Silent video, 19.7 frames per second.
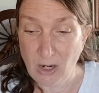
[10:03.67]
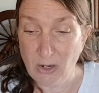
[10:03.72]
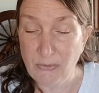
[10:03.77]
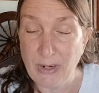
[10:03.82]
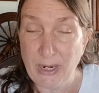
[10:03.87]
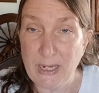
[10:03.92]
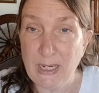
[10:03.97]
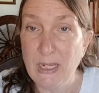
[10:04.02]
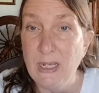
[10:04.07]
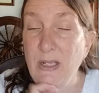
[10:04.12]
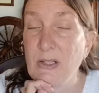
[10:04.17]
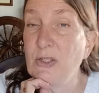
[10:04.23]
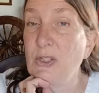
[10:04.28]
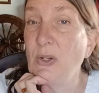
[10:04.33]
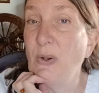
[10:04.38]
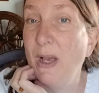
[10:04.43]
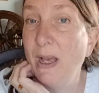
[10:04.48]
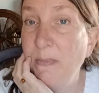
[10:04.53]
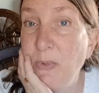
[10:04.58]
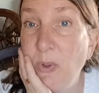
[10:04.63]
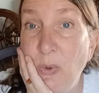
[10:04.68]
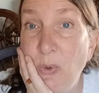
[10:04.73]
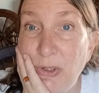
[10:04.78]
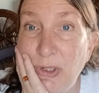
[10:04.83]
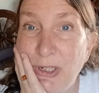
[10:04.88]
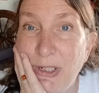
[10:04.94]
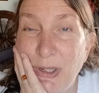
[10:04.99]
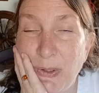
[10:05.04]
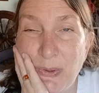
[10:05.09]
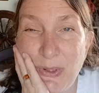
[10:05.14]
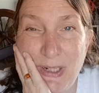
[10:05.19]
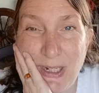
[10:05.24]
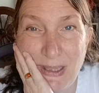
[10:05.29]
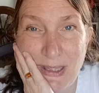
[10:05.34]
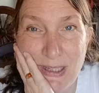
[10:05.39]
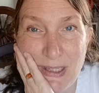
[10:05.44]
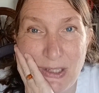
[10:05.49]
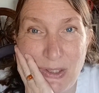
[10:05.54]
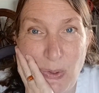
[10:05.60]
All right, so I'm going to go
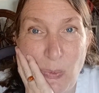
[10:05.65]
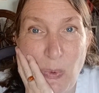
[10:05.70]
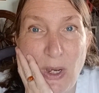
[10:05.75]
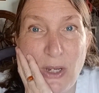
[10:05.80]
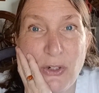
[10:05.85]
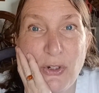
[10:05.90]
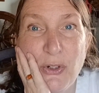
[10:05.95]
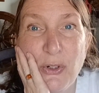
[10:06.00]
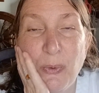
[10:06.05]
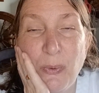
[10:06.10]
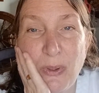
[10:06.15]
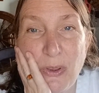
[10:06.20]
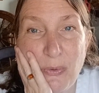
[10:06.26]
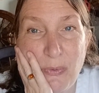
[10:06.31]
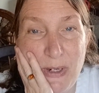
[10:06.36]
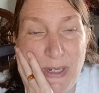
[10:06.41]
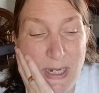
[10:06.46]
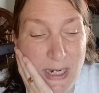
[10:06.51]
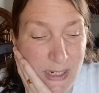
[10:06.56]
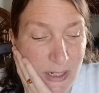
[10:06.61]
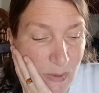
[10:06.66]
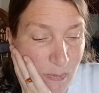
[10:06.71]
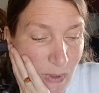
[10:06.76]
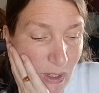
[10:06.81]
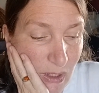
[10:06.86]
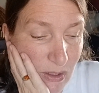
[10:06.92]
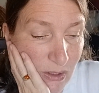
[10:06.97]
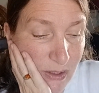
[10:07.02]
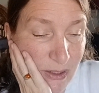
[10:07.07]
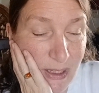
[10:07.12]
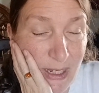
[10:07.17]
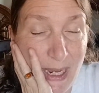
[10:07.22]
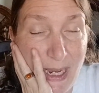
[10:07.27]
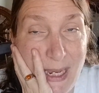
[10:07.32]
stick this in the washer with three tennis balls